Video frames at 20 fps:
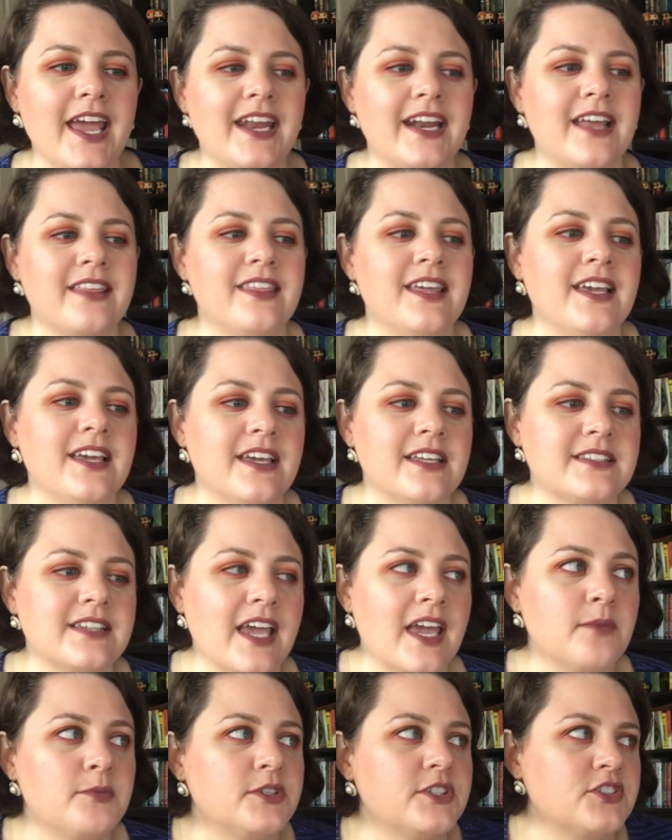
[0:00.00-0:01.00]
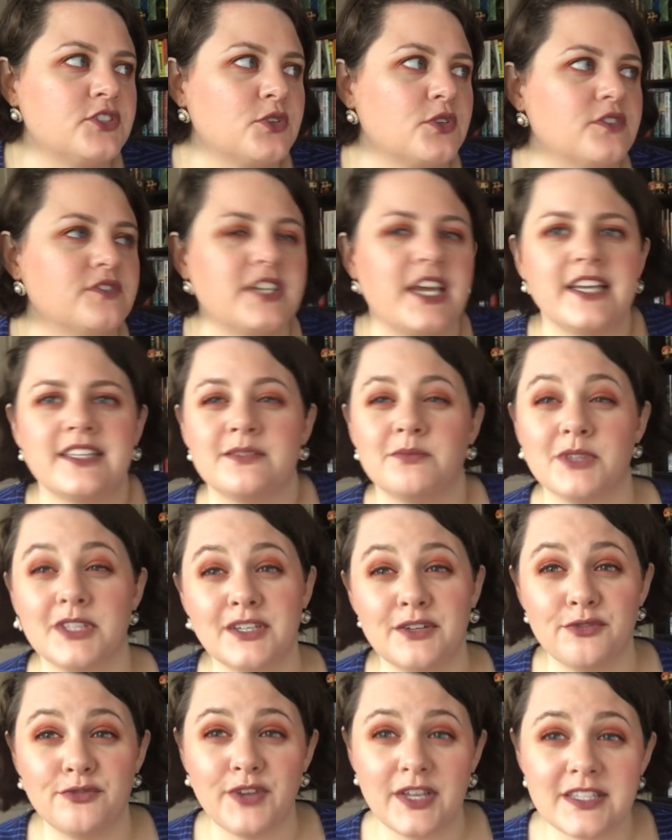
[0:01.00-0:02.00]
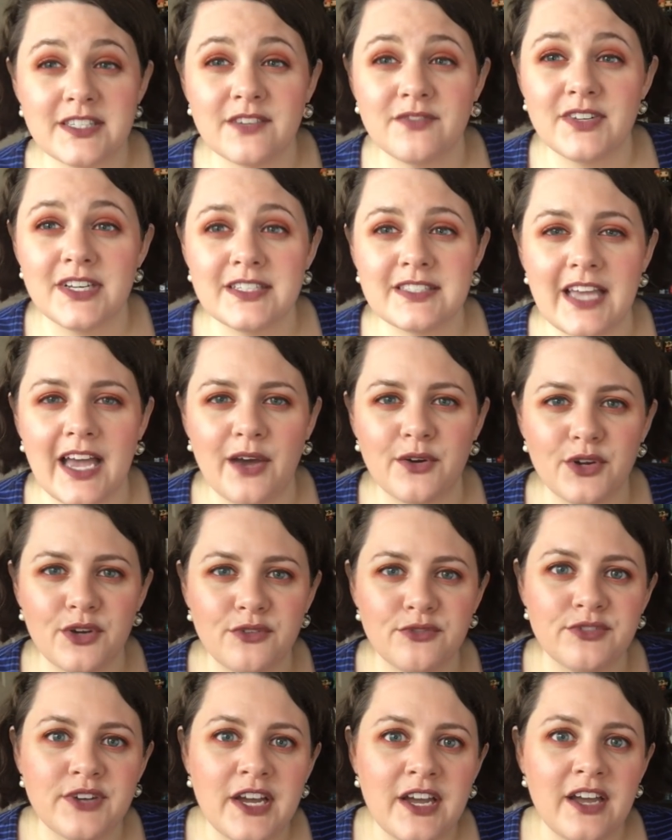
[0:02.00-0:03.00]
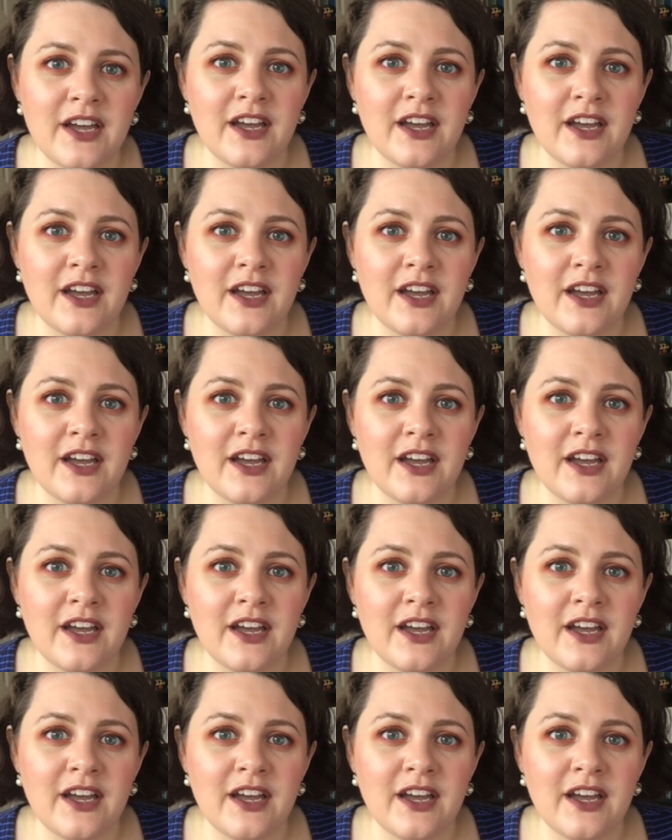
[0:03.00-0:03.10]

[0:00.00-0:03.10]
And I think it's able to sort of take some of the defensiveness out of